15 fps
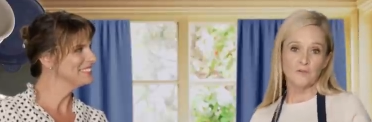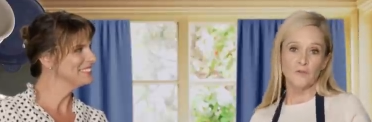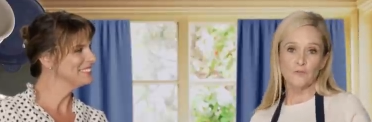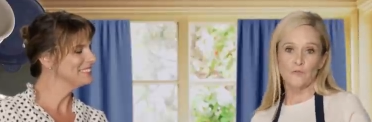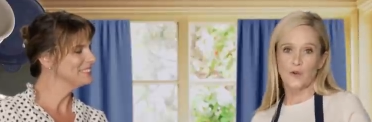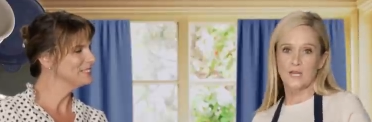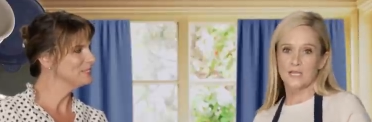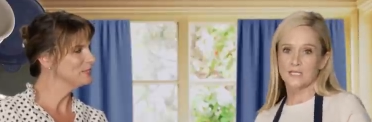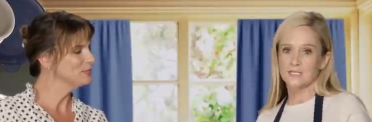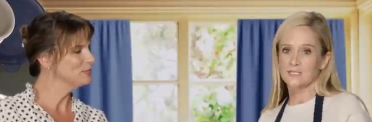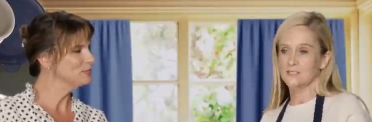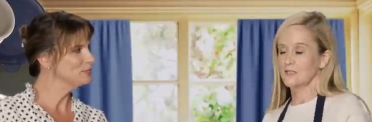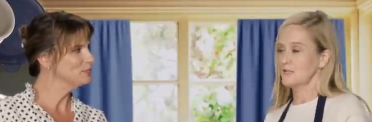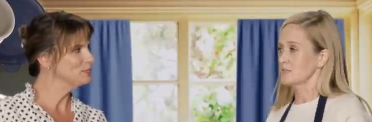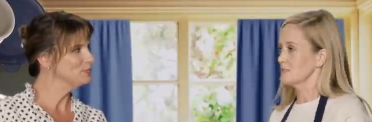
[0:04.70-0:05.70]
Speaker 1: food
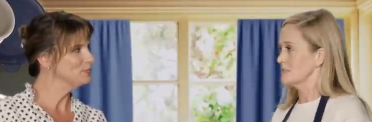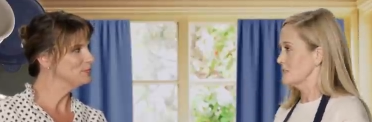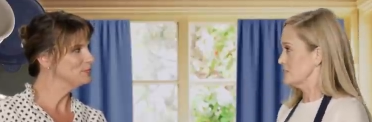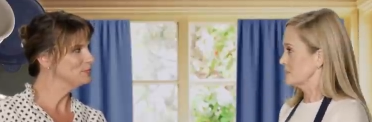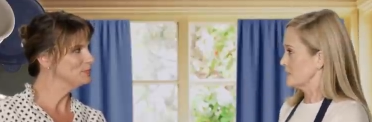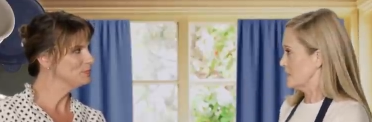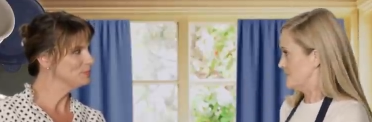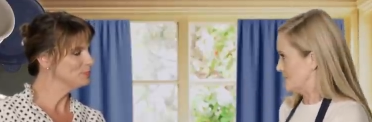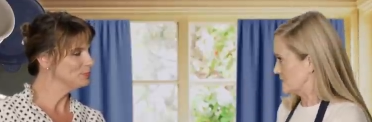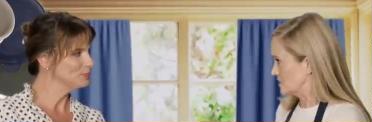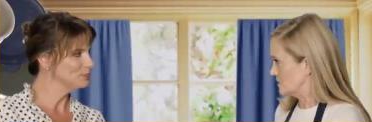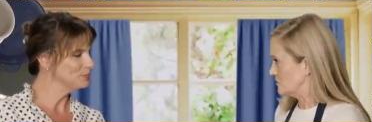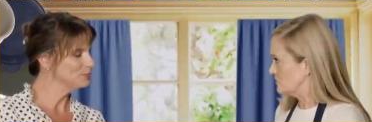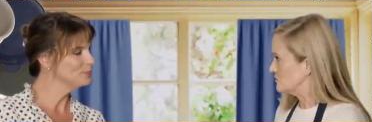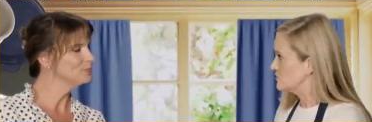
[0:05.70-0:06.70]
waste on today's
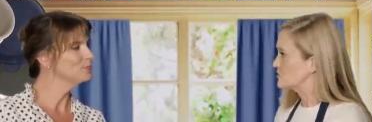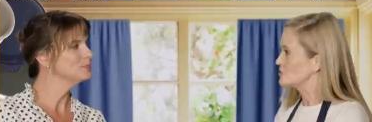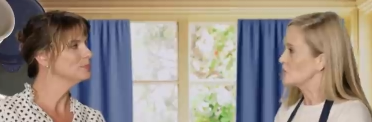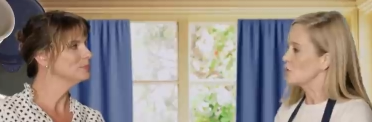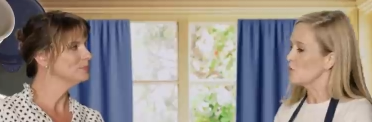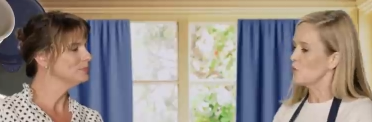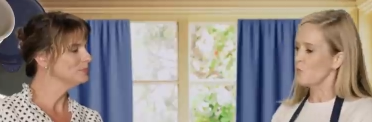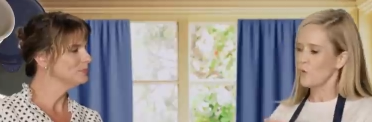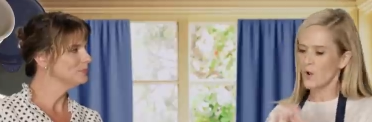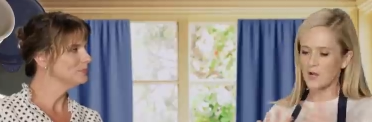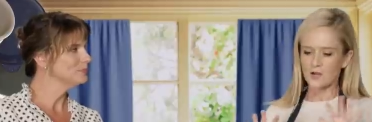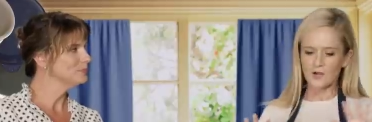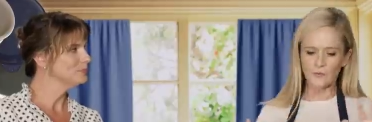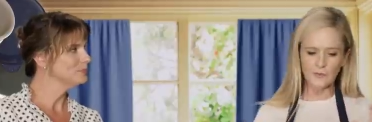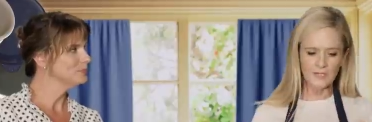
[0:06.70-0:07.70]
episode. So,
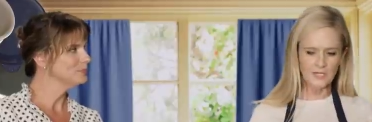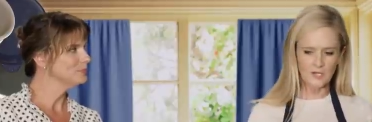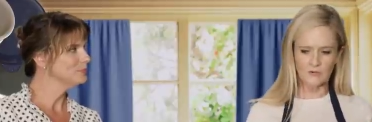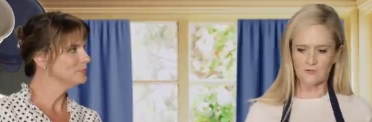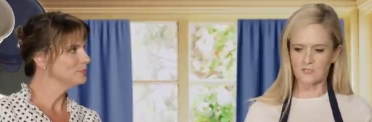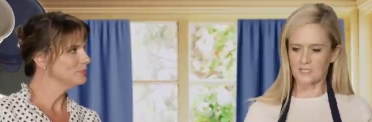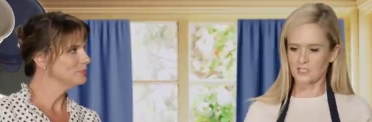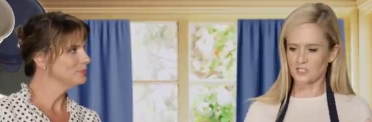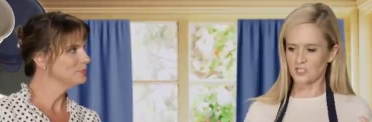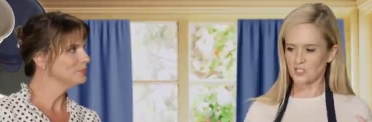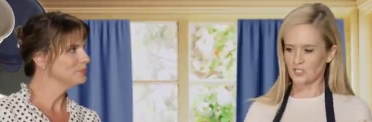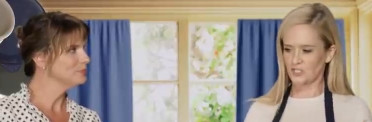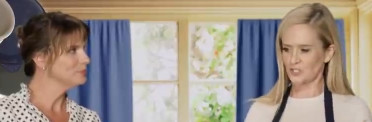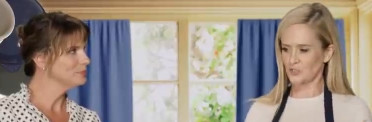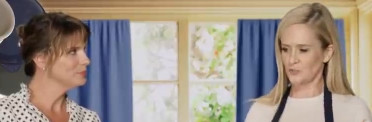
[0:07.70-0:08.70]
what are we going to
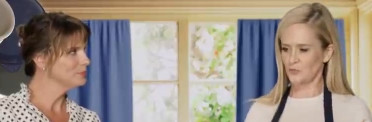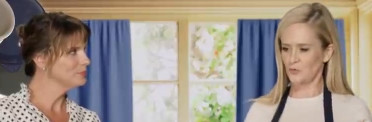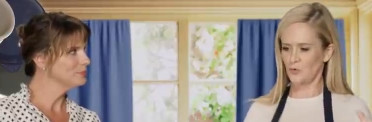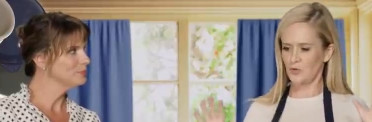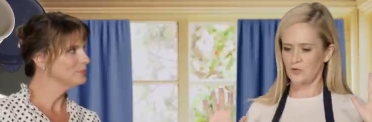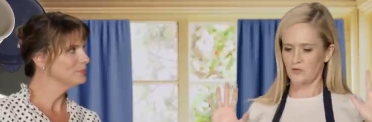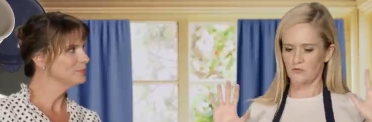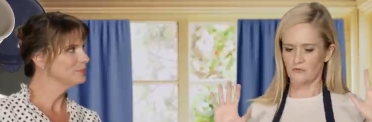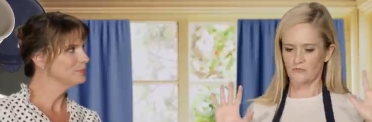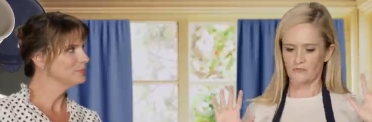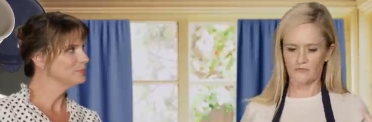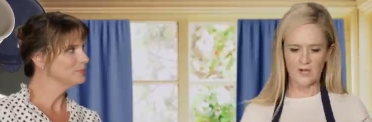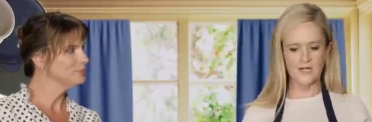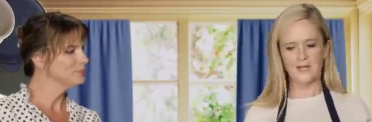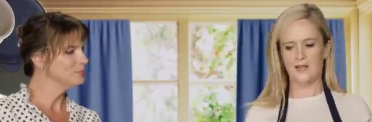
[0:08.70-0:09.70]
do
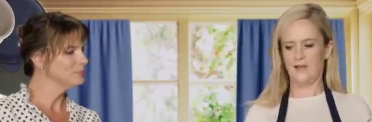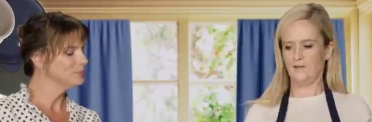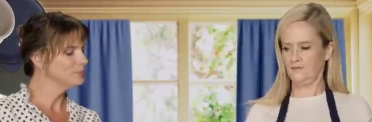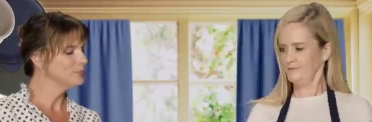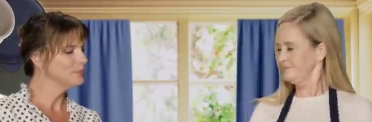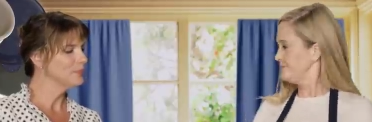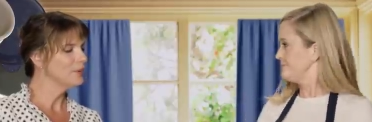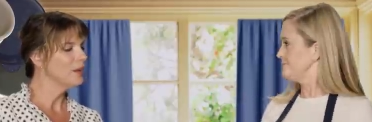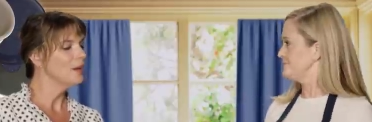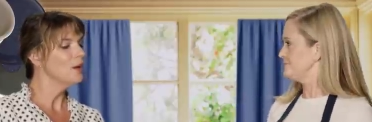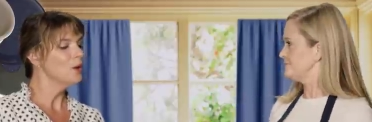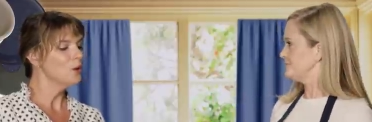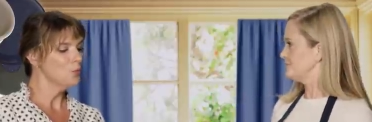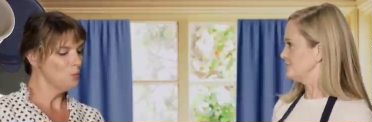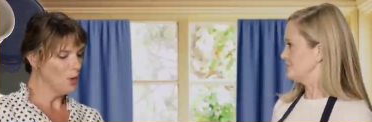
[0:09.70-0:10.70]
right now?
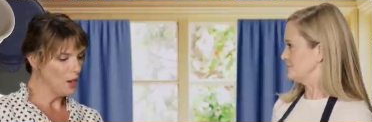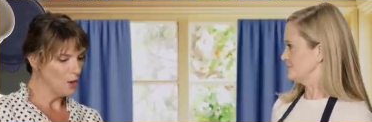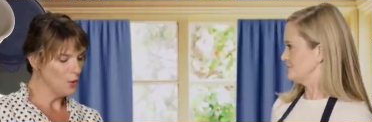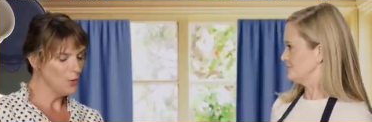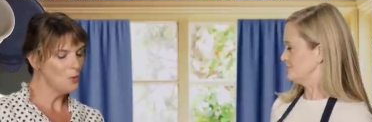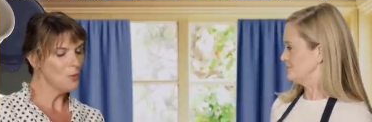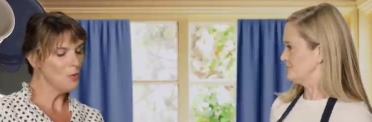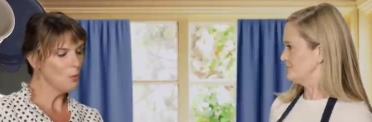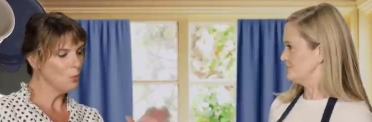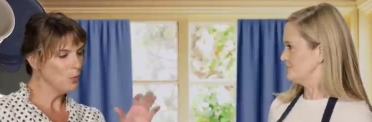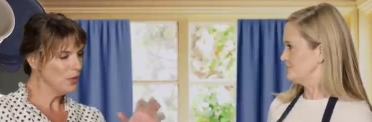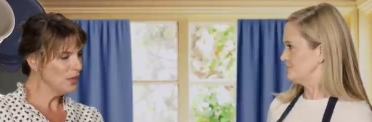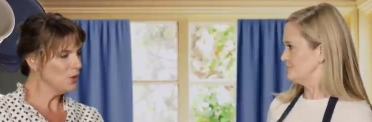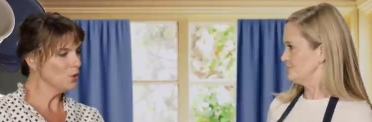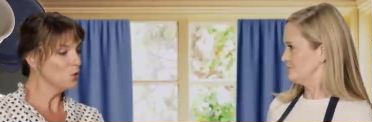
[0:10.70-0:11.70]
Speaker 2: Well,
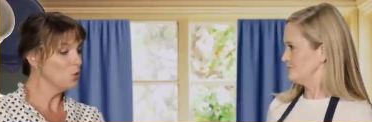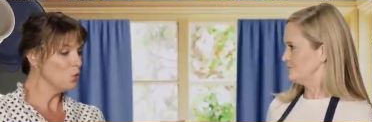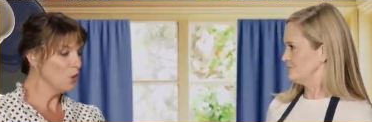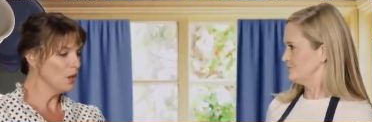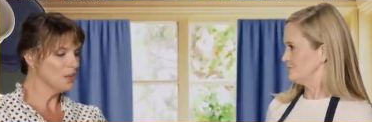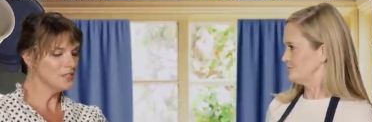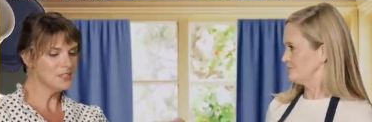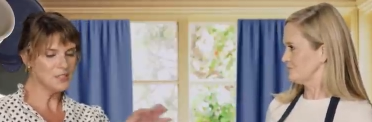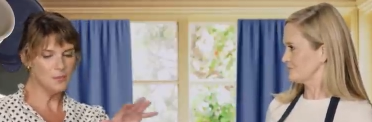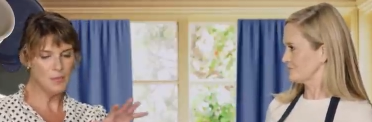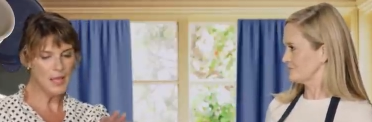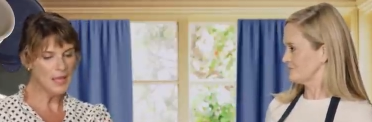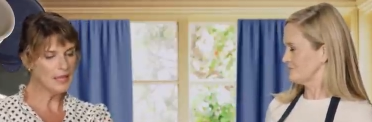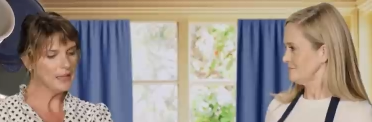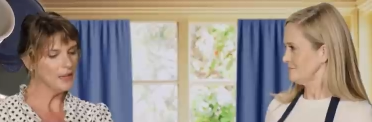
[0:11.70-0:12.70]
we are going to
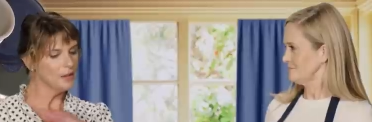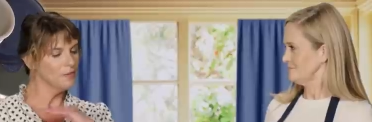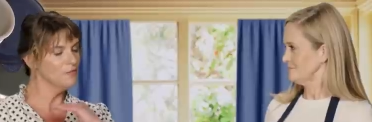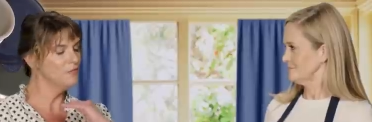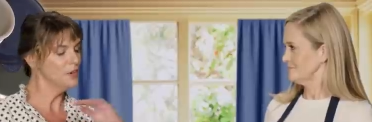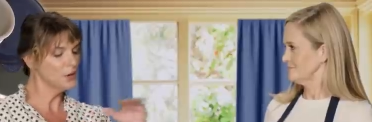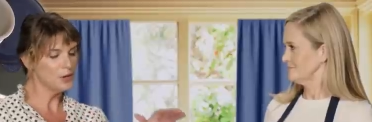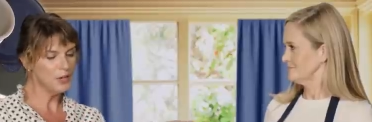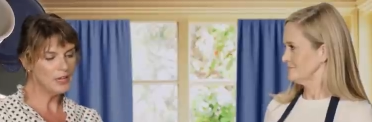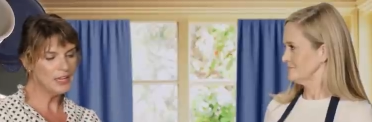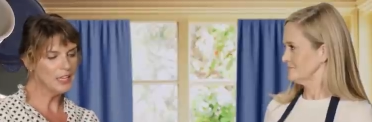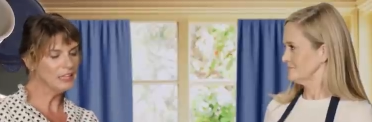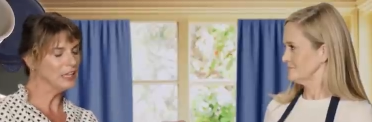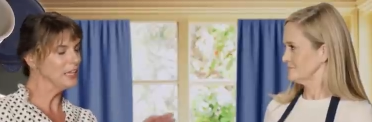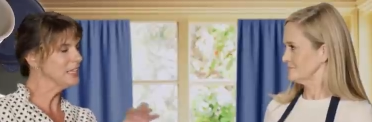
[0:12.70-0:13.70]
make a
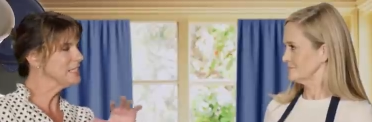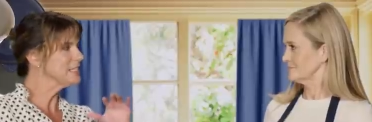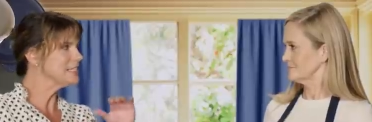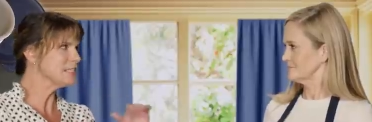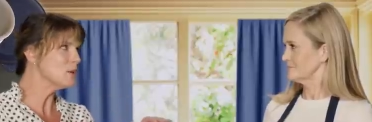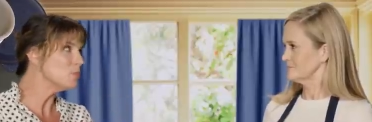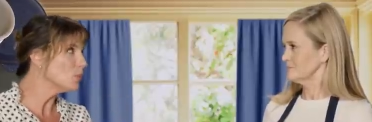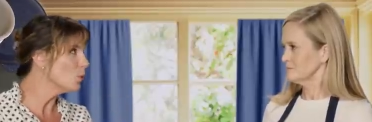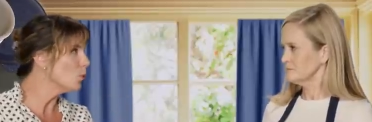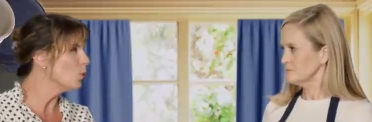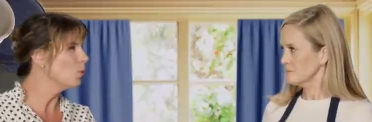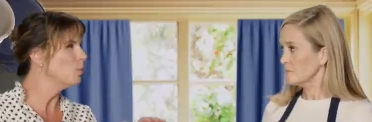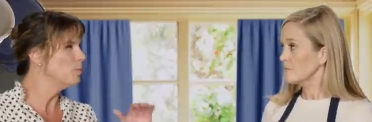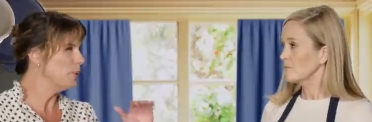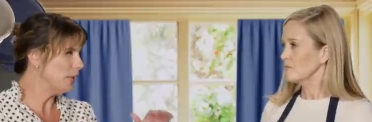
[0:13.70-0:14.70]
very like
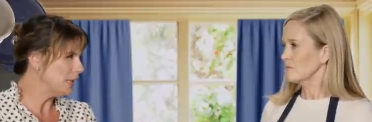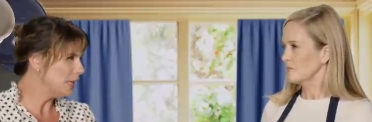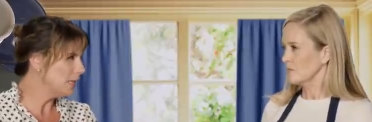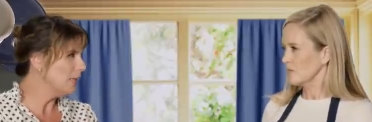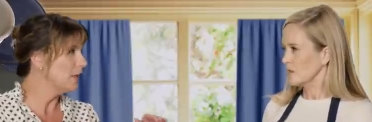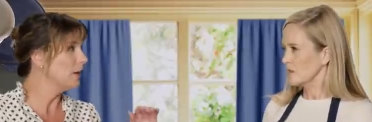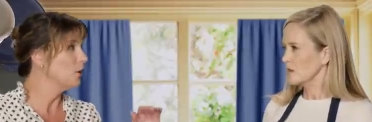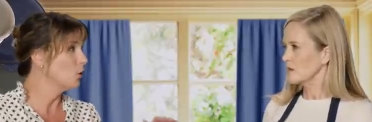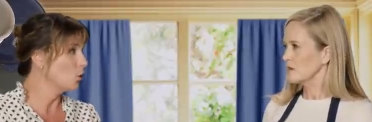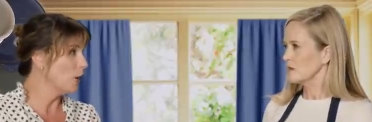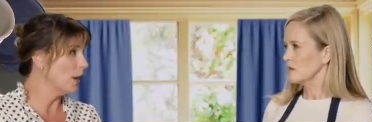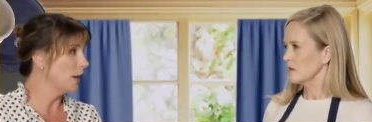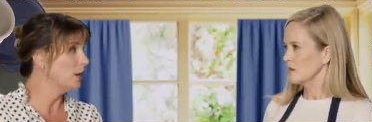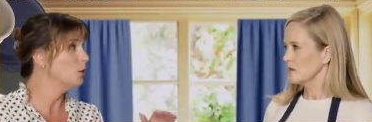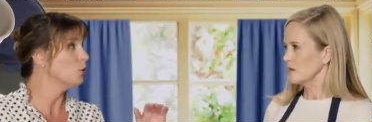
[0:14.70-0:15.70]
simple bean and
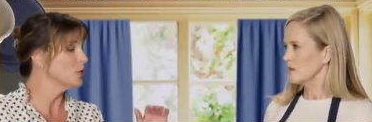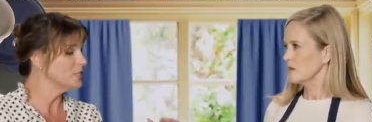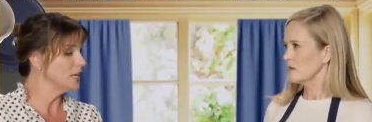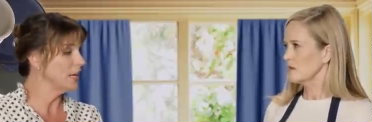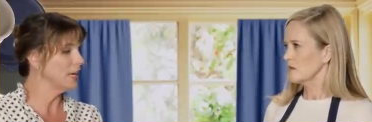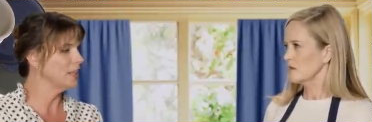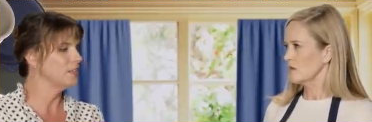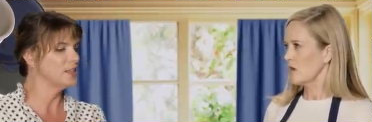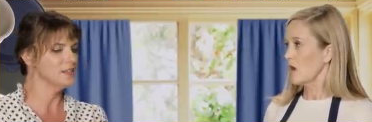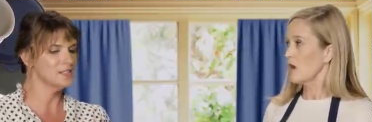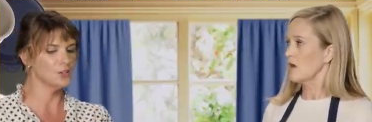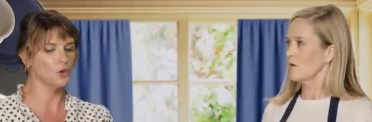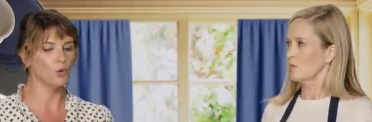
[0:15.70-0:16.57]
grain gratin that is a